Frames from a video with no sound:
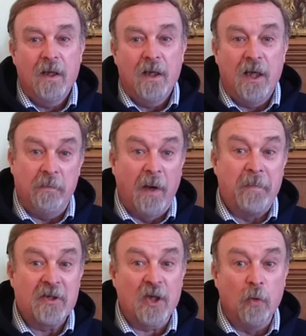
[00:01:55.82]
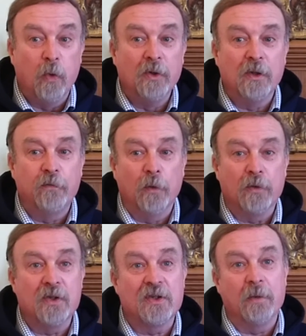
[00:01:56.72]
It might be so wonderful
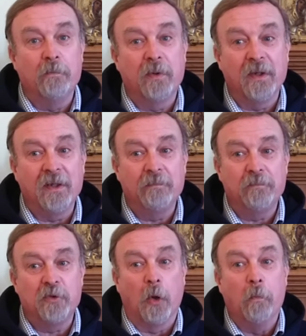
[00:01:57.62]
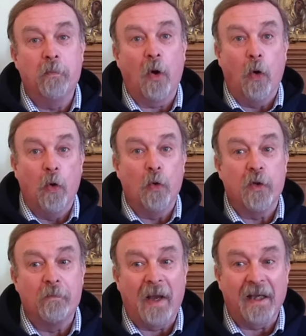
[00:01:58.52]
to simply dump all
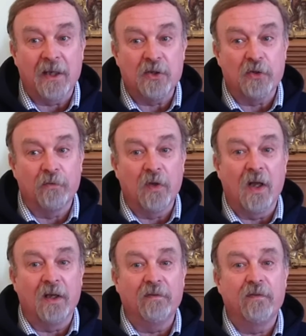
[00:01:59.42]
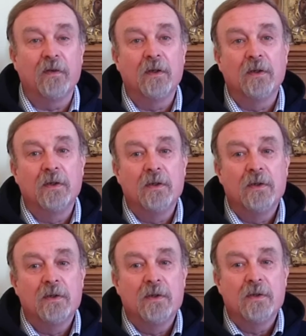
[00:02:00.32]
the baggage of life,
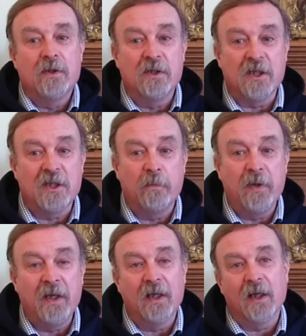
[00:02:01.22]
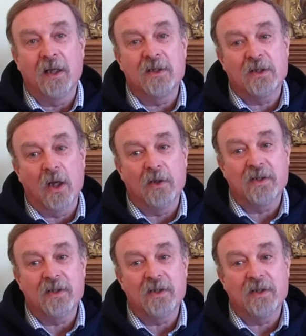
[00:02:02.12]
to disappear and start